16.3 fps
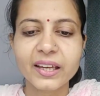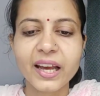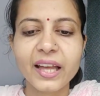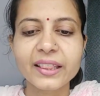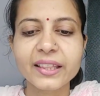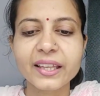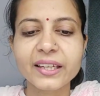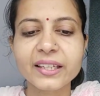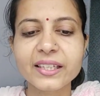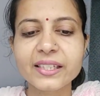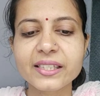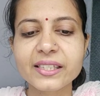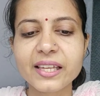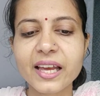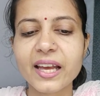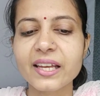And then he
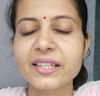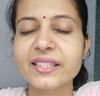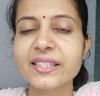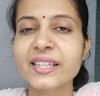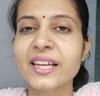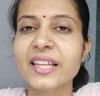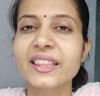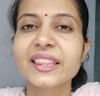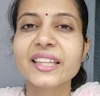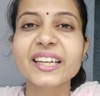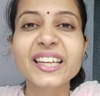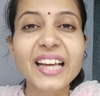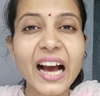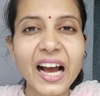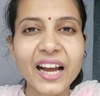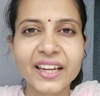says, the
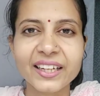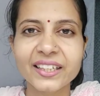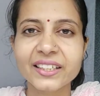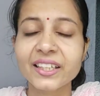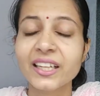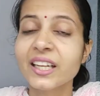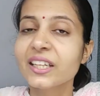guide,